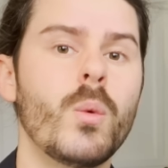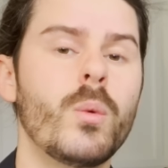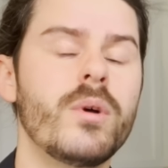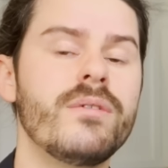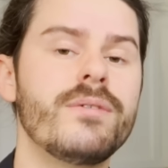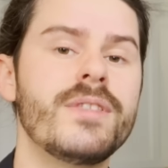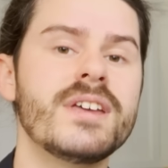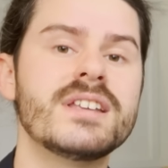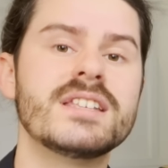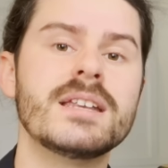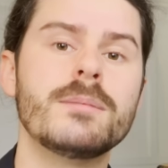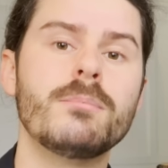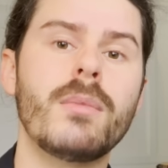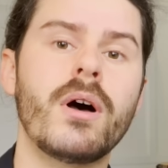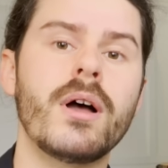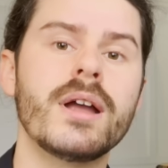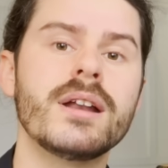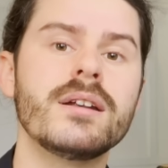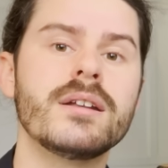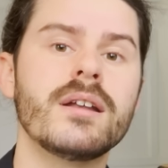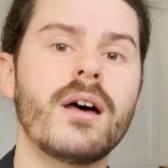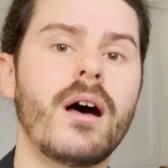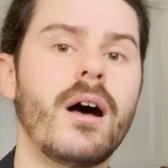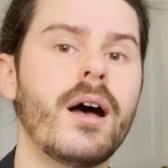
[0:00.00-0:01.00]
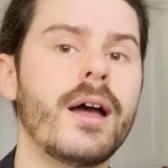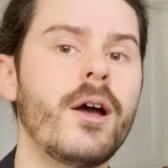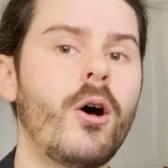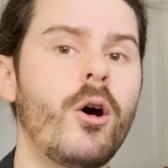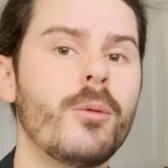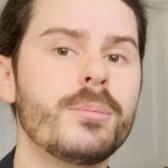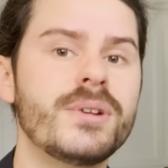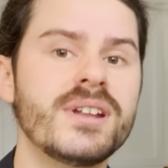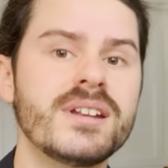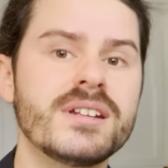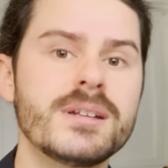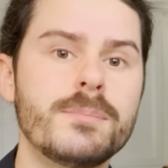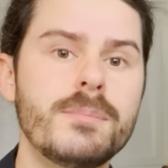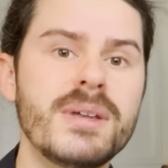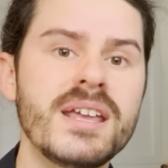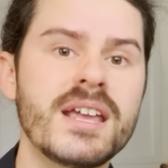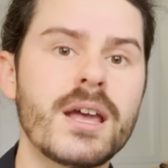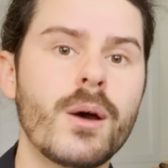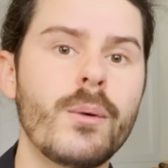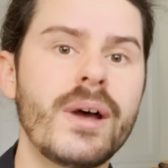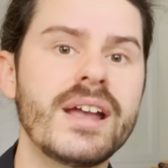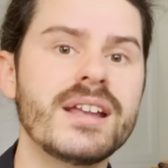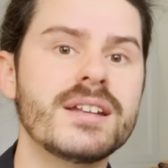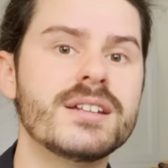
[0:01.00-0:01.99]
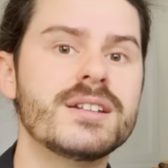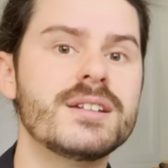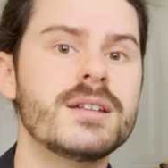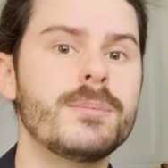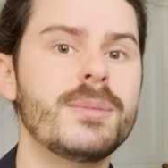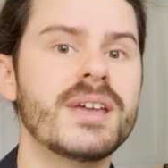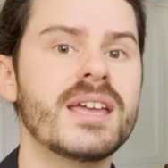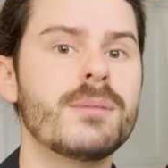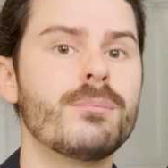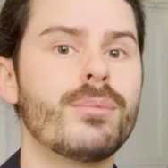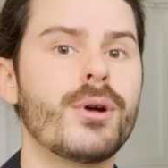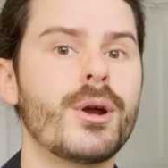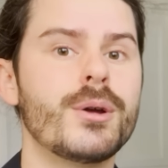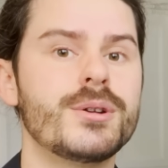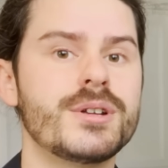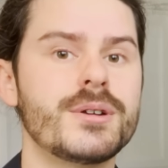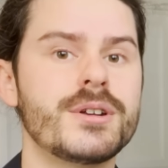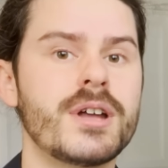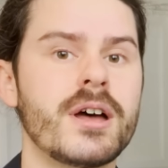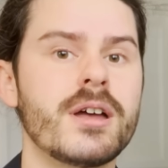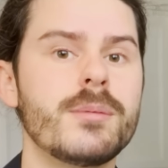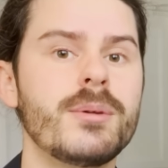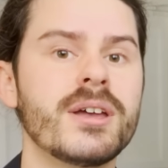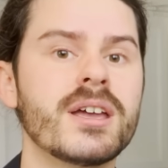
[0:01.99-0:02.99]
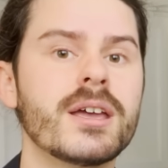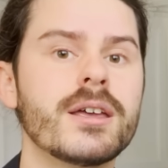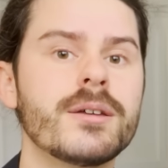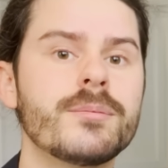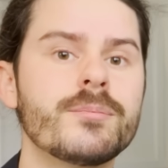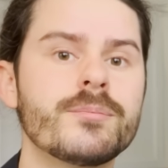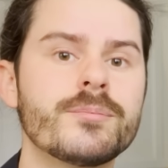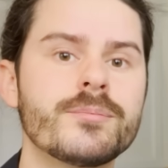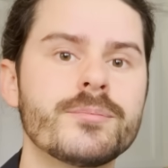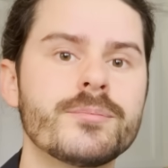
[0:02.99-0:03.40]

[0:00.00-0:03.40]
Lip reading: With this in mind, I hopped into Pico 8 to begin prototyping.